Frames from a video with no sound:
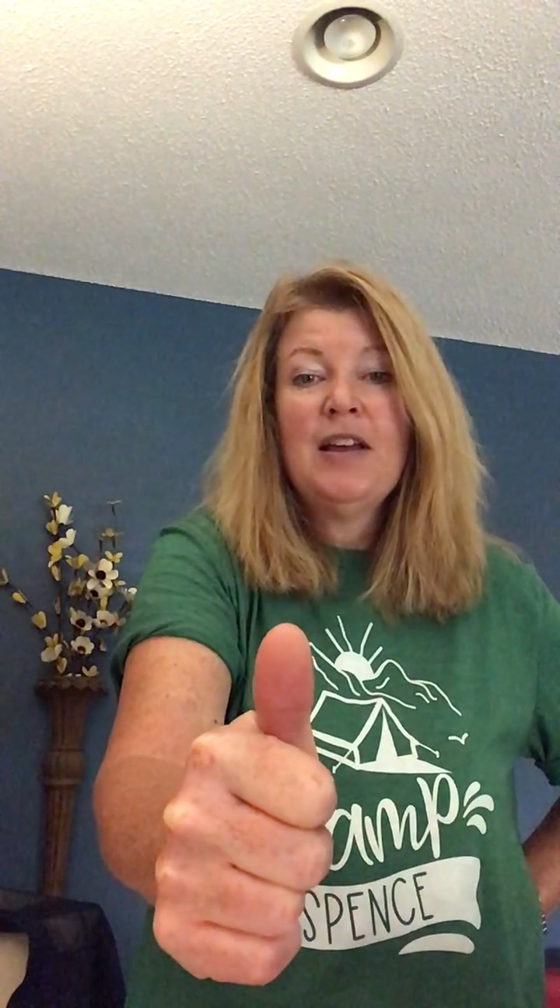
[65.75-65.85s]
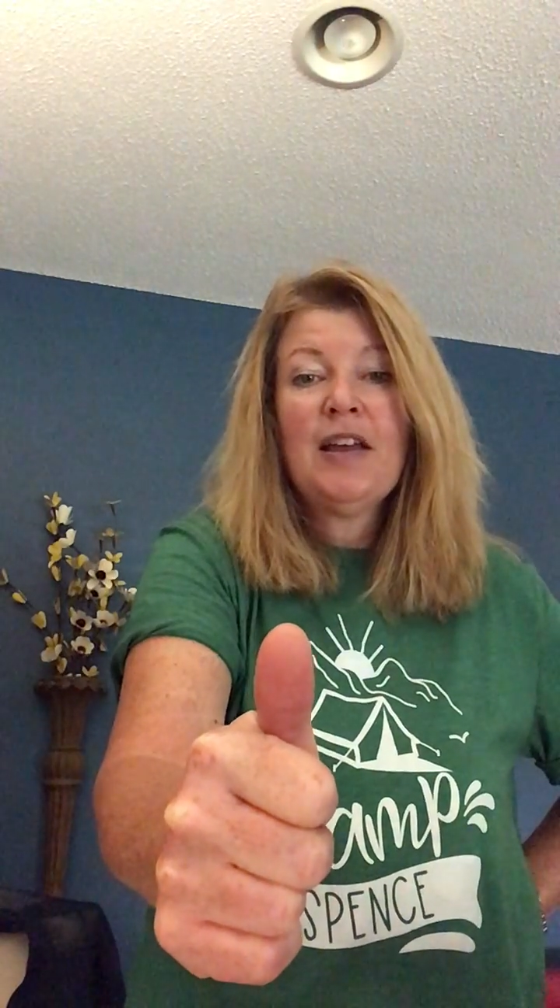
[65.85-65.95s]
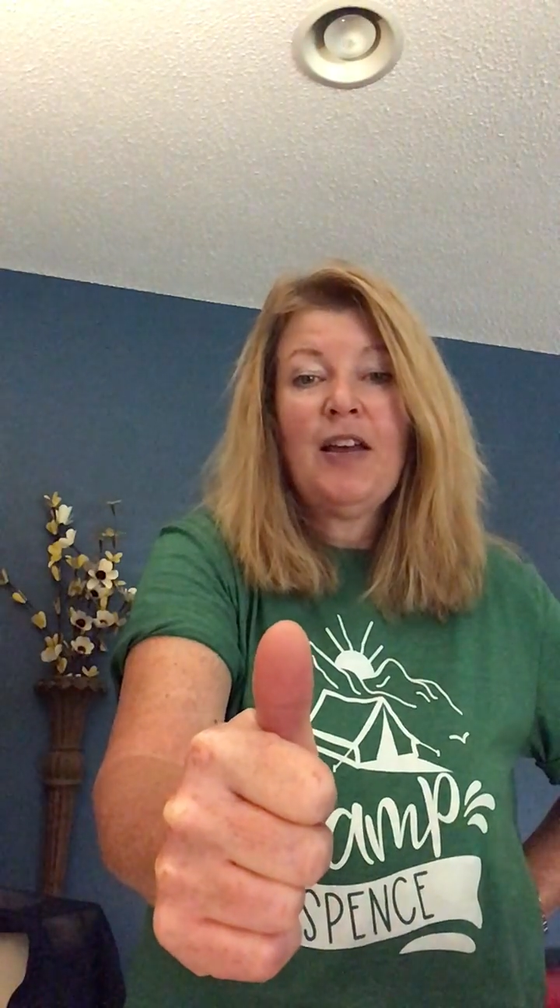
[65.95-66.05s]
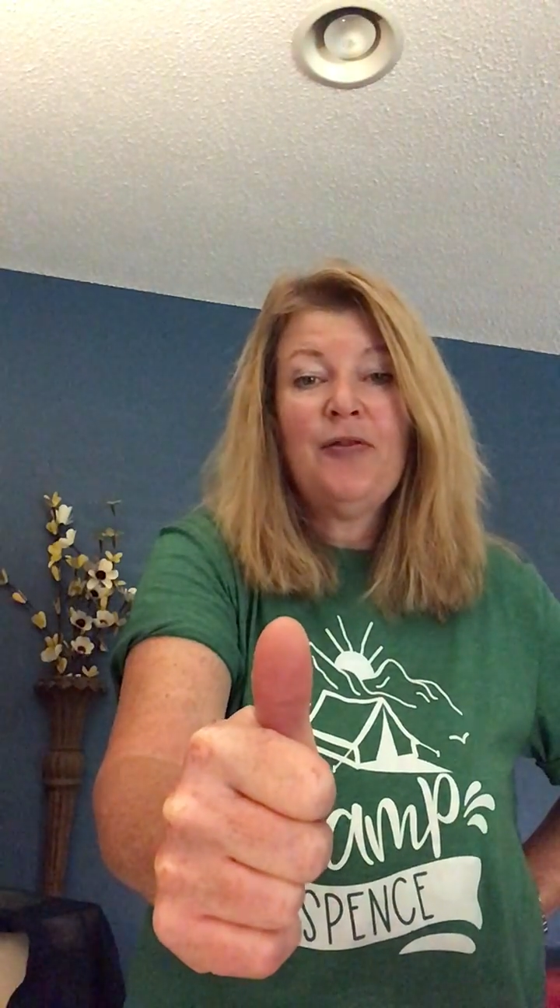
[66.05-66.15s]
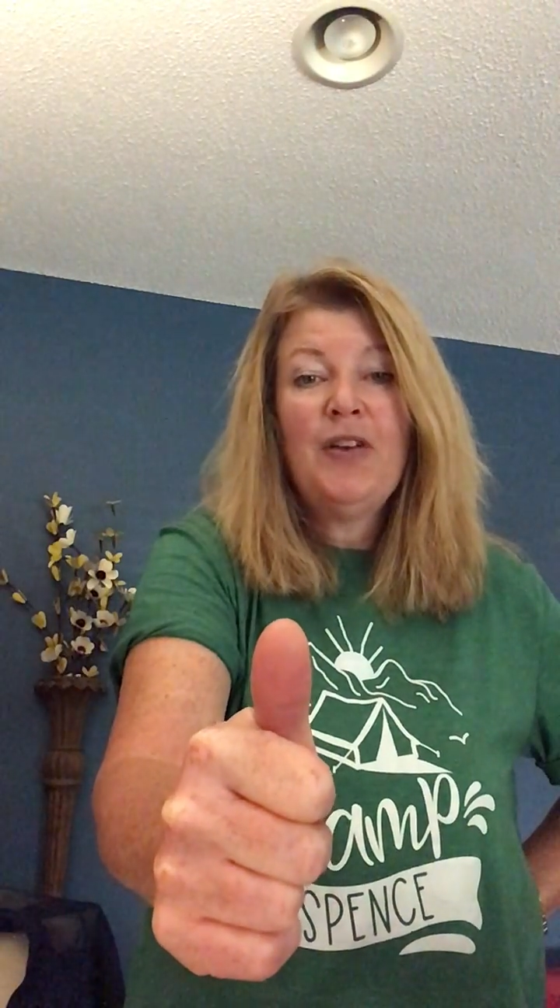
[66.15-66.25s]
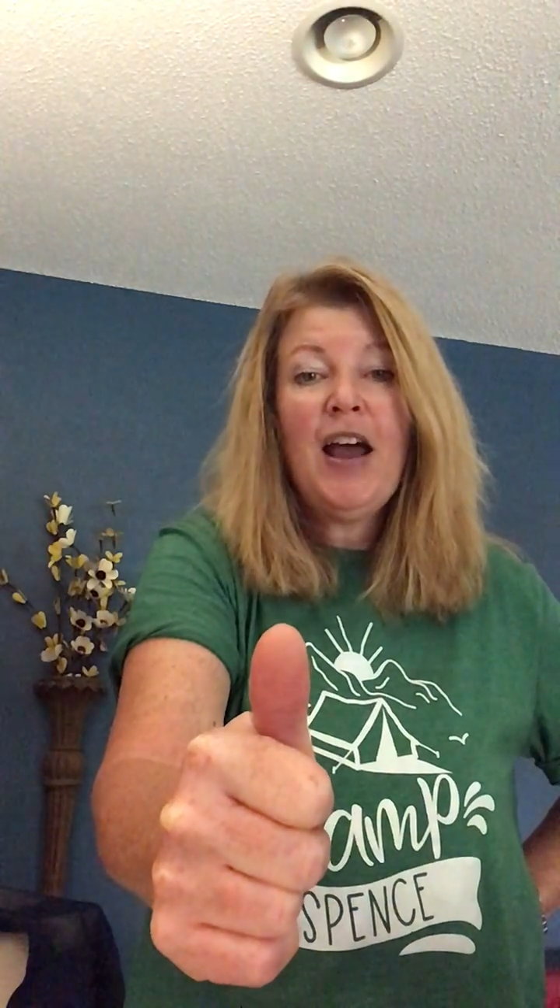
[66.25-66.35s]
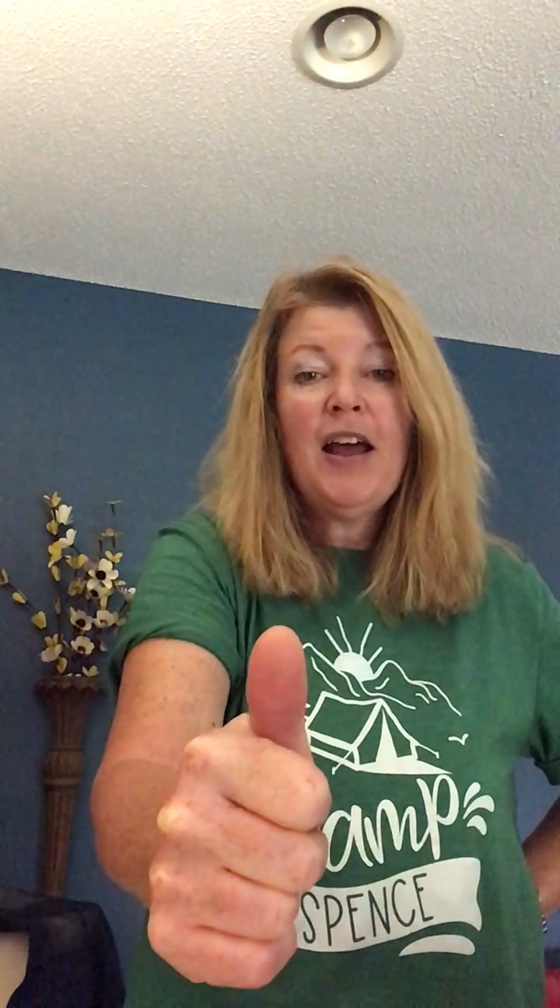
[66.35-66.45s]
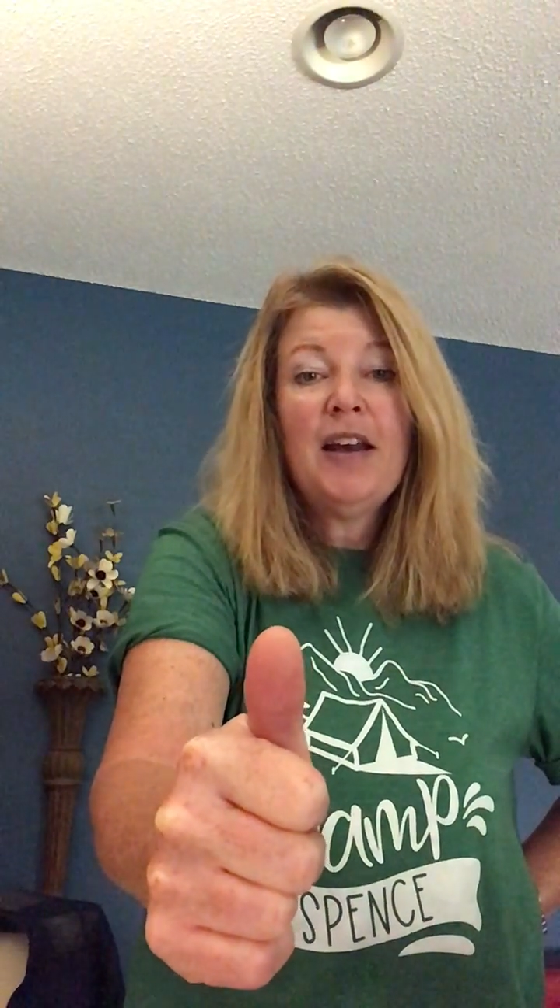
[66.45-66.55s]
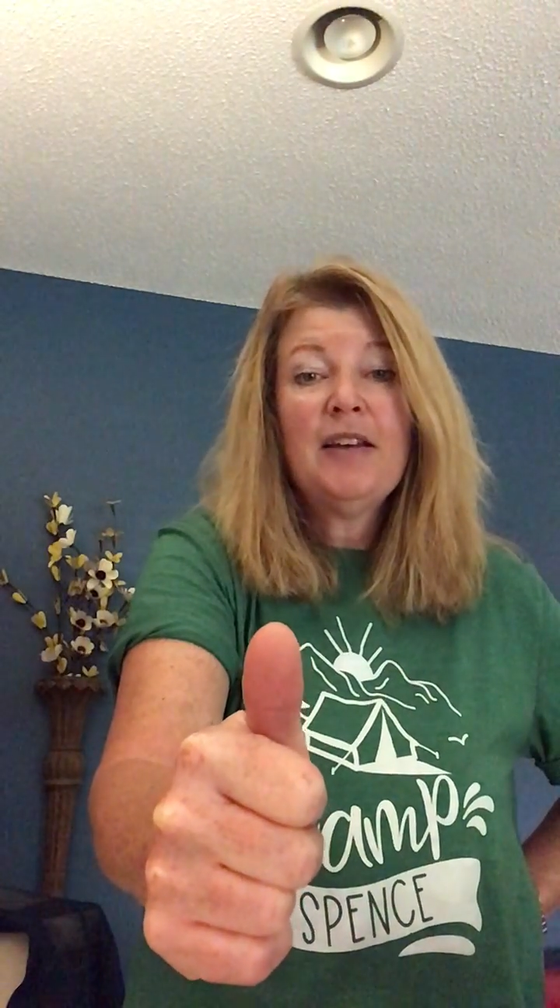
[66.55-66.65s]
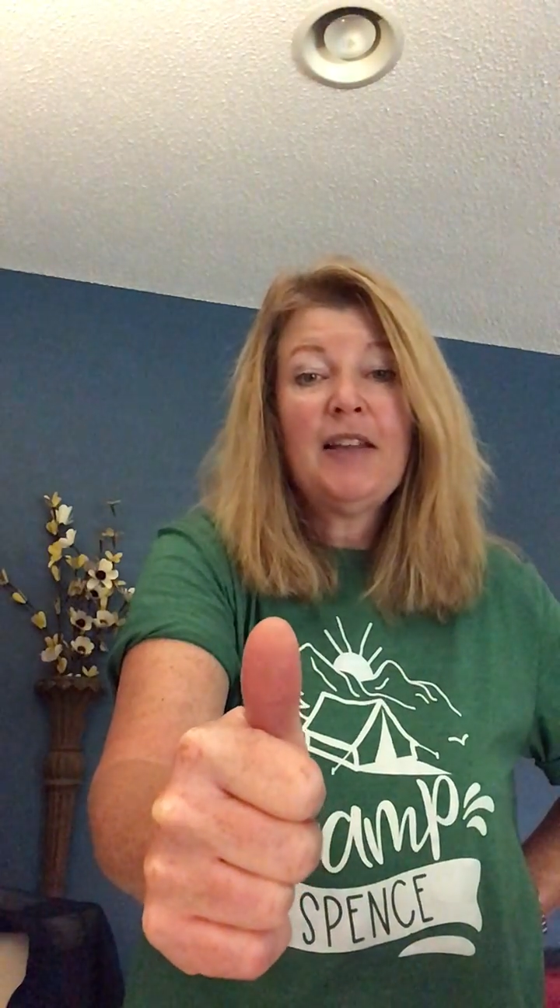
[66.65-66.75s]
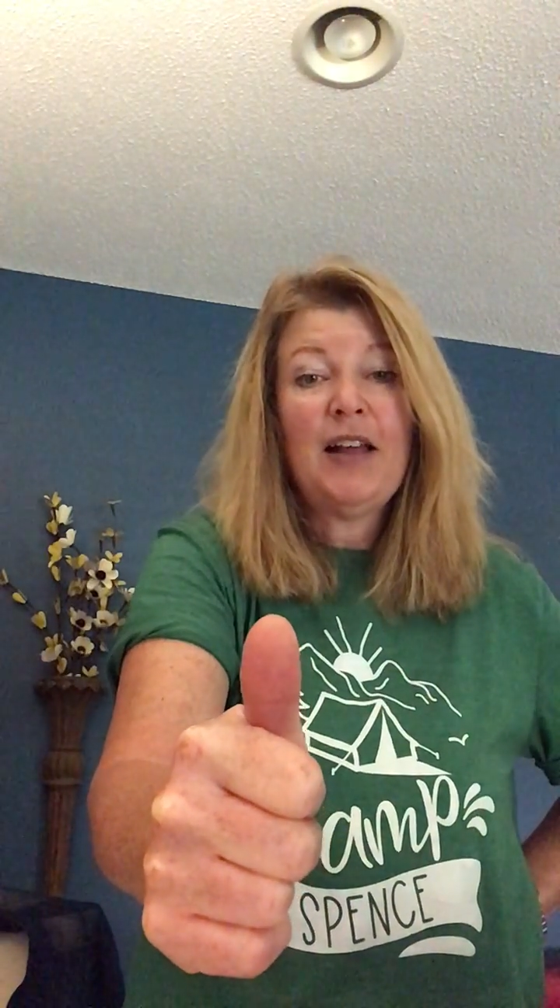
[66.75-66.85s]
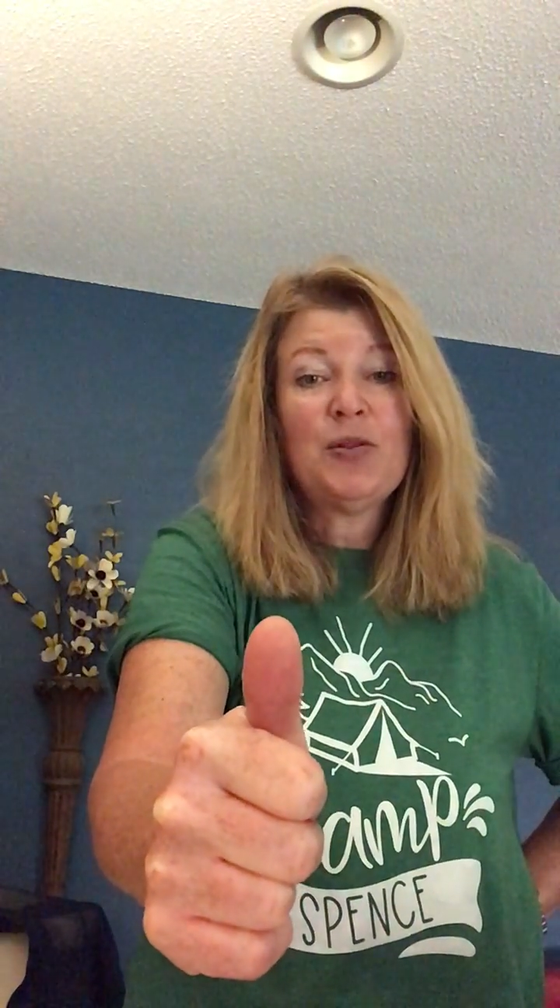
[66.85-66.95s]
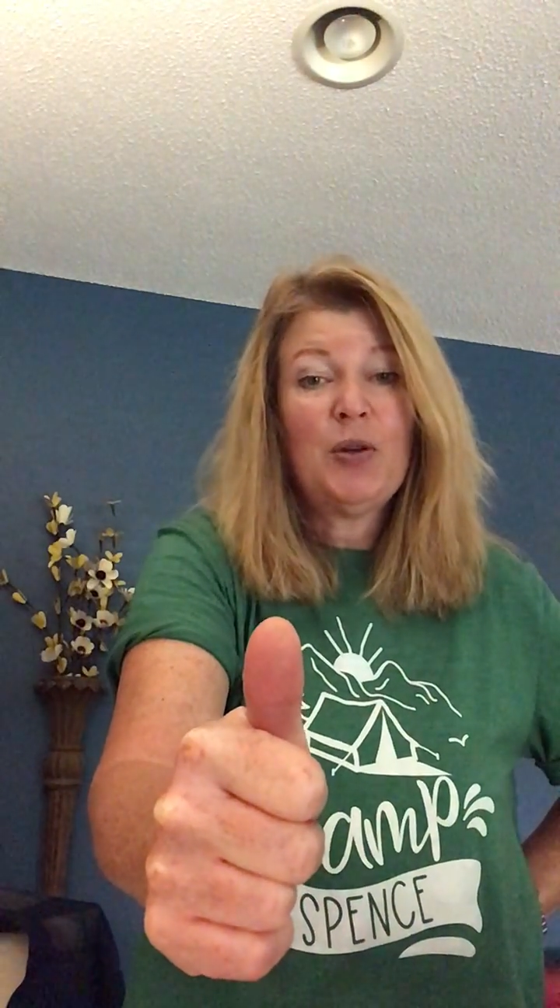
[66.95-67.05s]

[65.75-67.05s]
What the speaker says: If not, that's